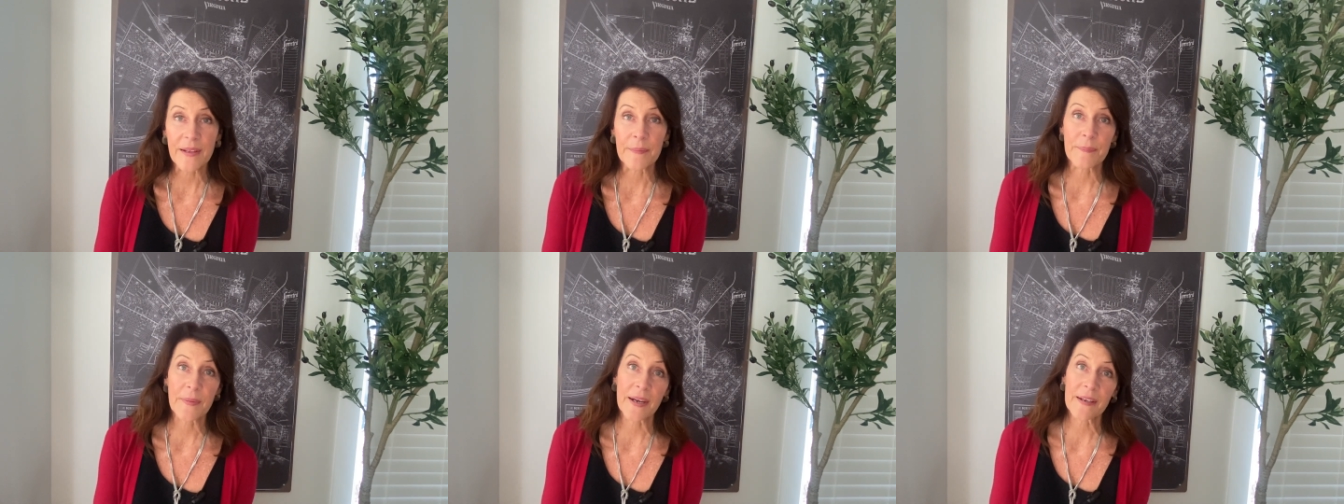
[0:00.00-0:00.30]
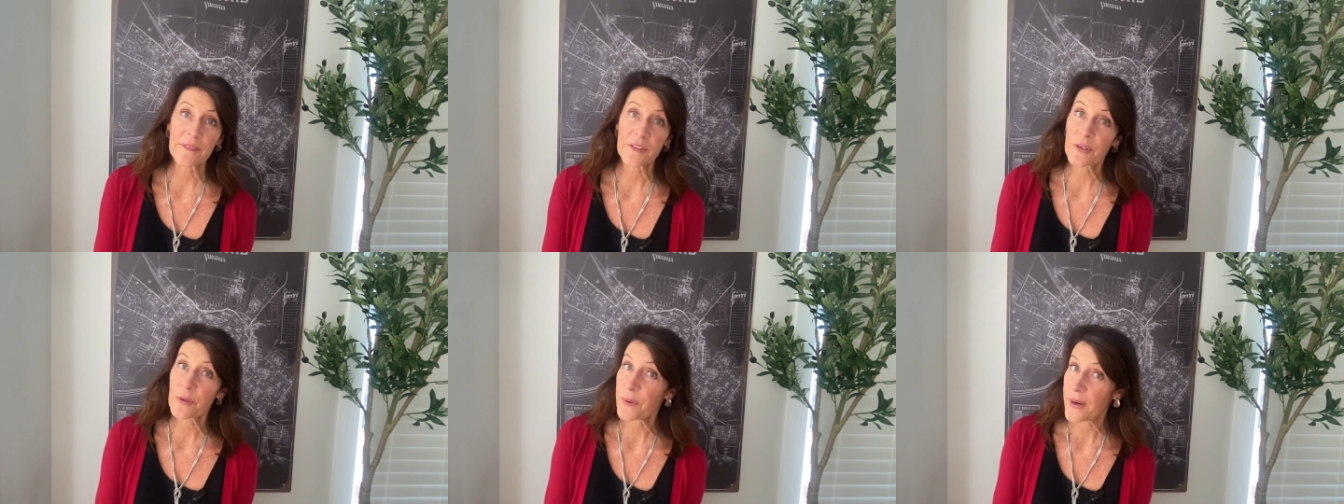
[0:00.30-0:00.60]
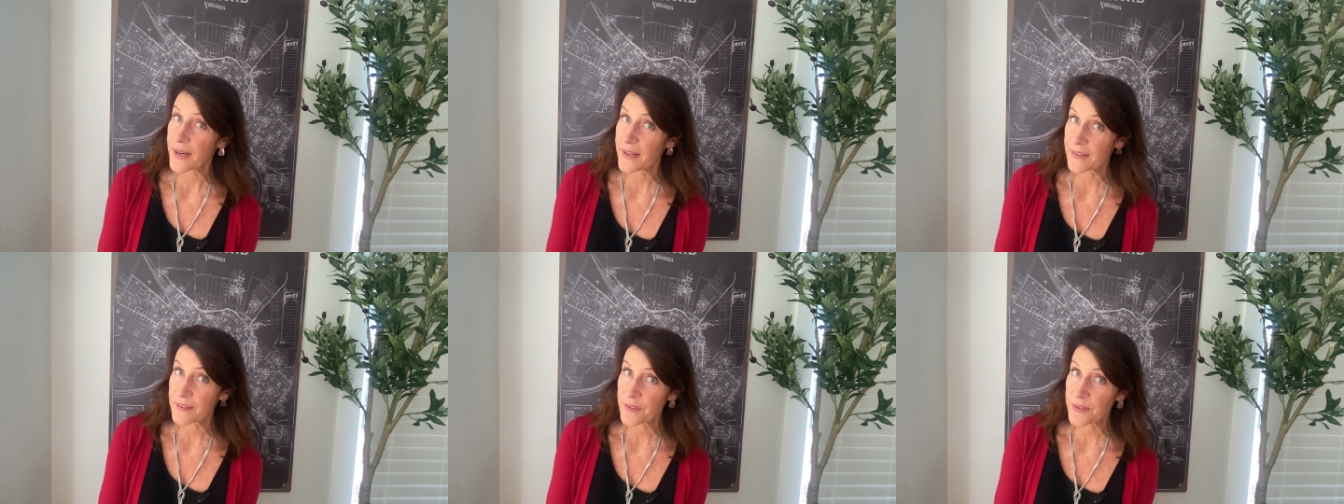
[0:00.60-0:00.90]
It might
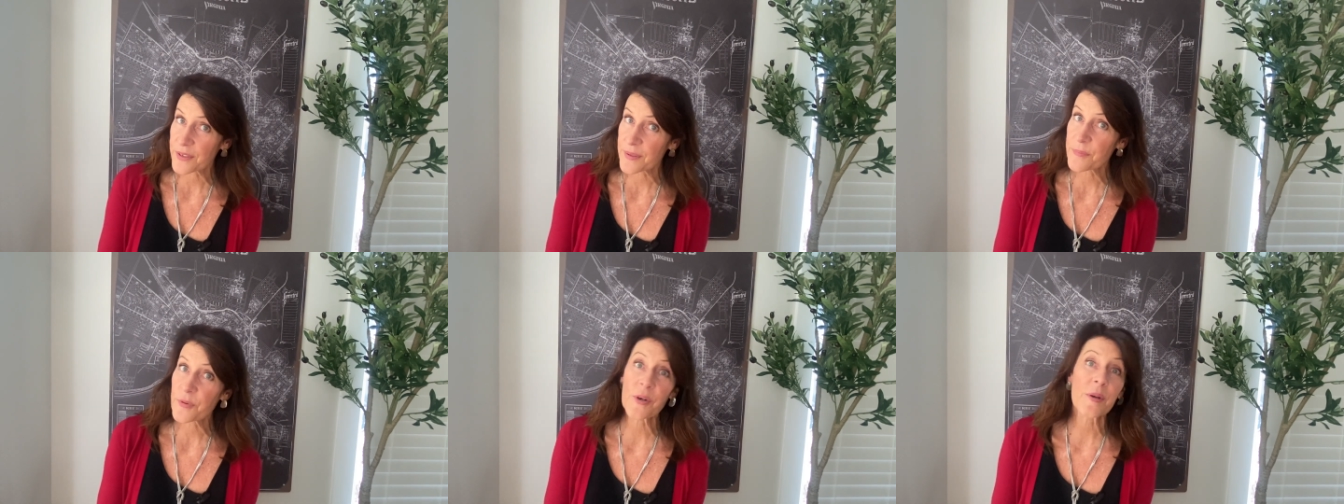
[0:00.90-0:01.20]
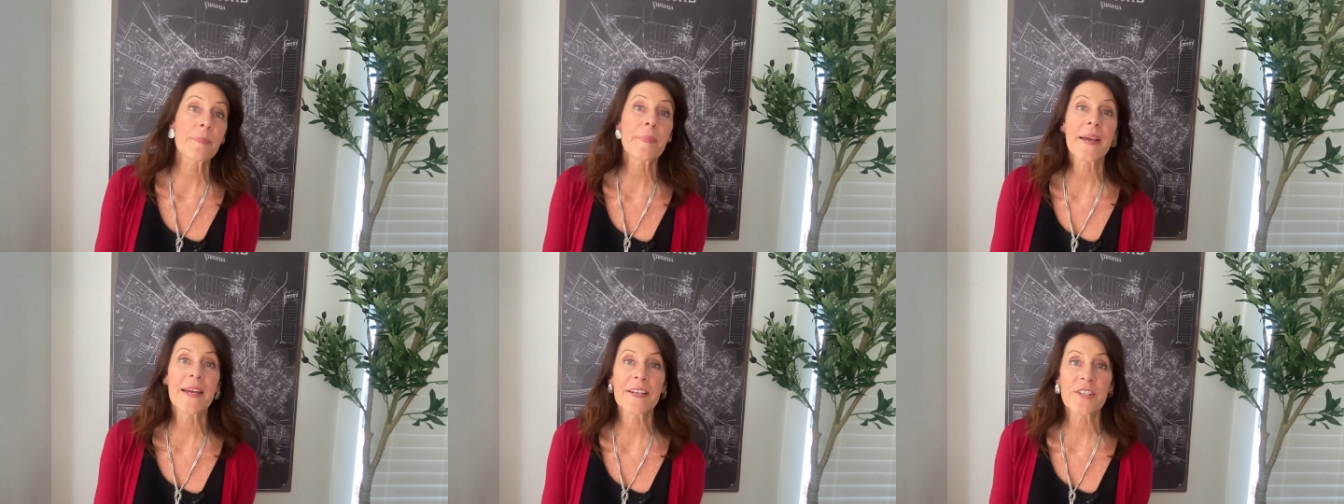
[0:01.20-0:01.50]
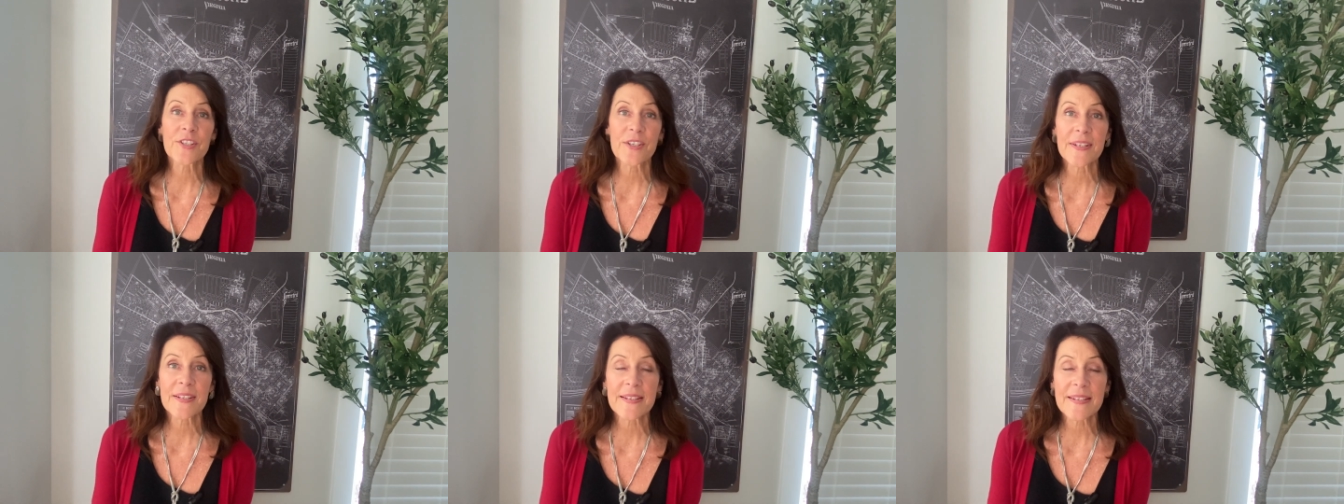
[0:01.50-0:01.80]
require a little more
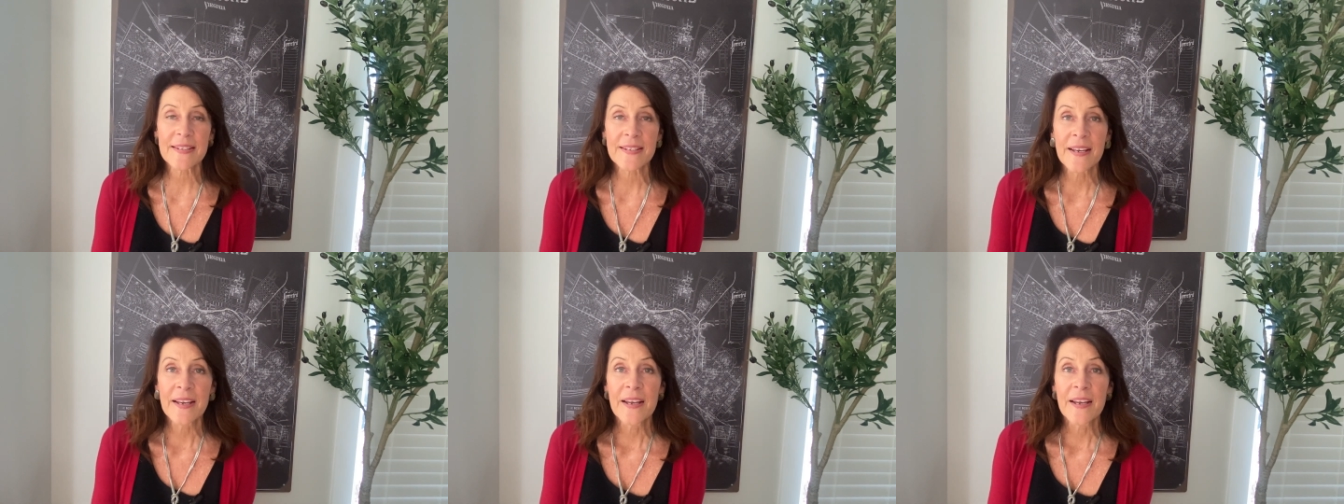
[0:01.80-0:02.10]
patience,